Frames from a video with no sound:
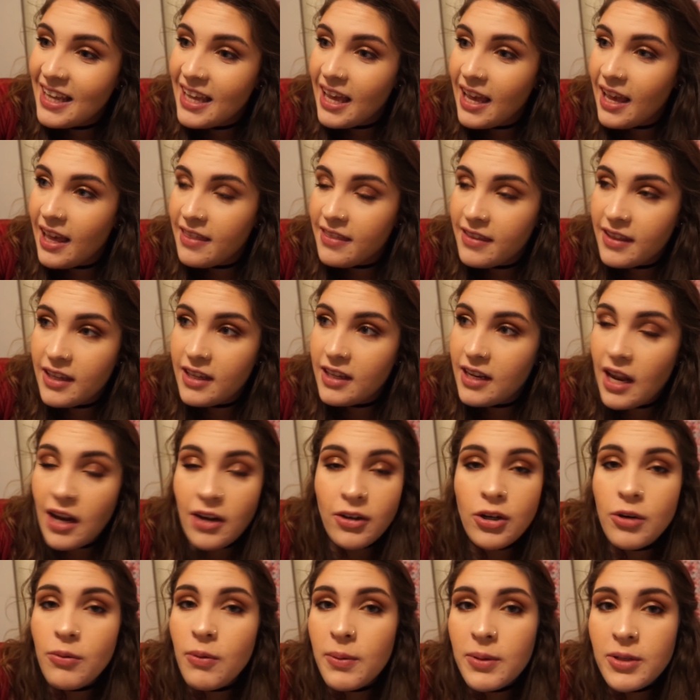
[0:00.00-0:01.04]
And then I
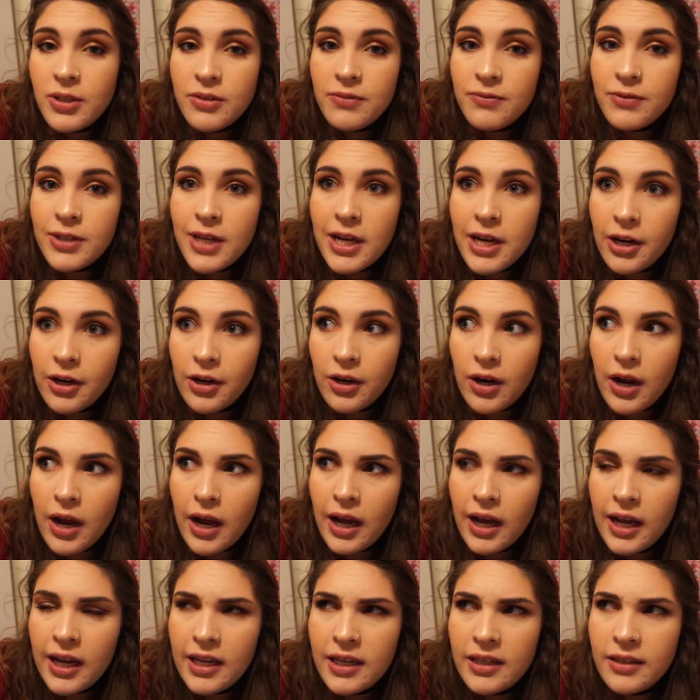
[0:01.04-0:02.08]
don't know what we're doing for dinner.
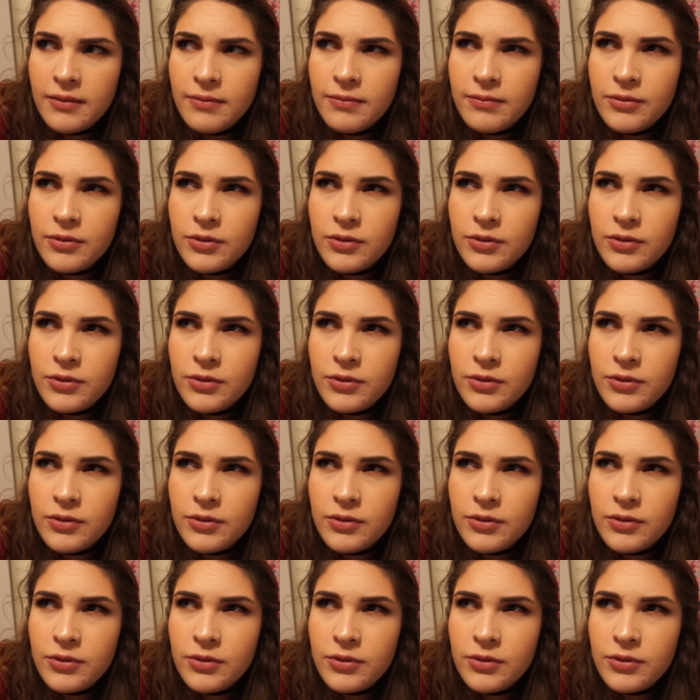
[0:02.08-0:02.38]
I